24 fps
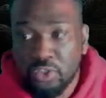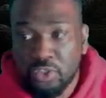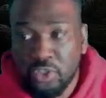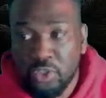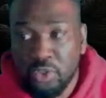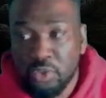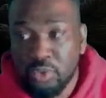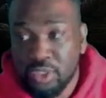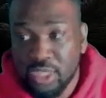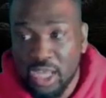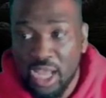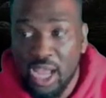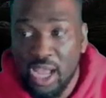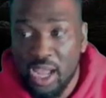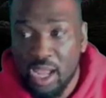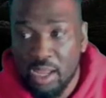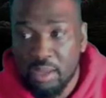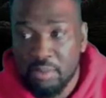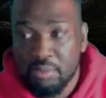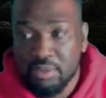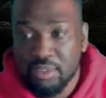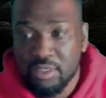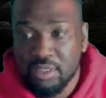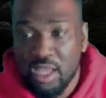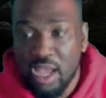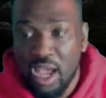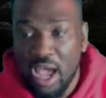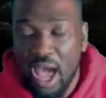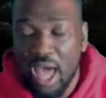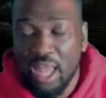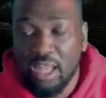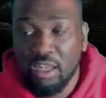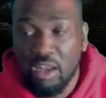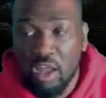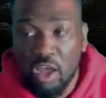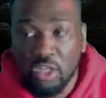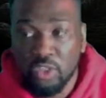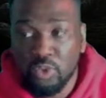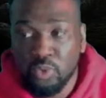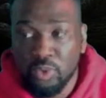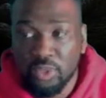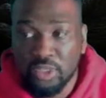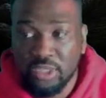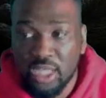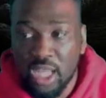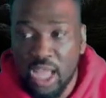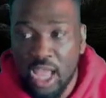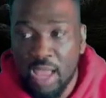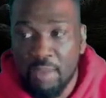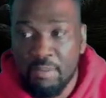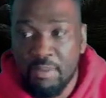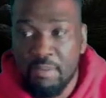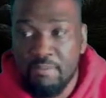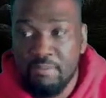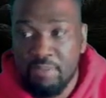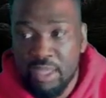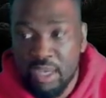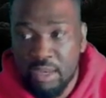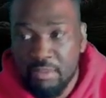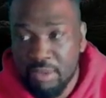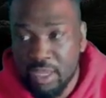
2 times. I lost one time and beat him